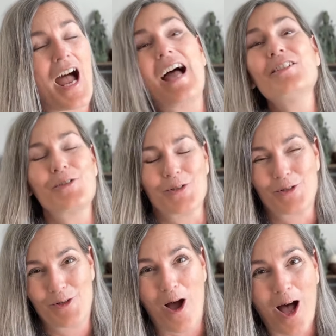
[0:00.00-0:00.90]
I should
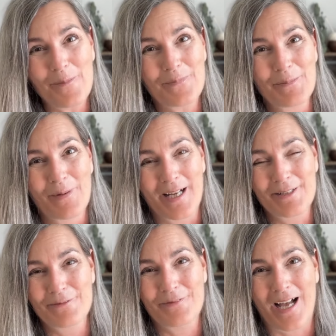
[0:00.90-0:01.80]
not be
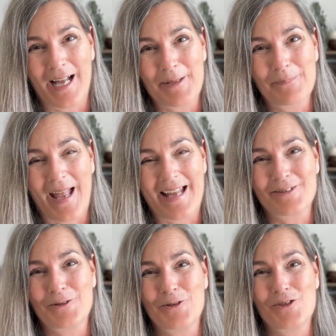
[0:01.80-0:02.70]
modifying
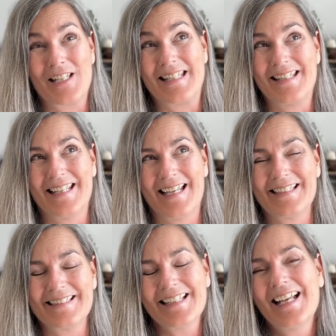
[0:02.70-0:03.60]
patterns yet,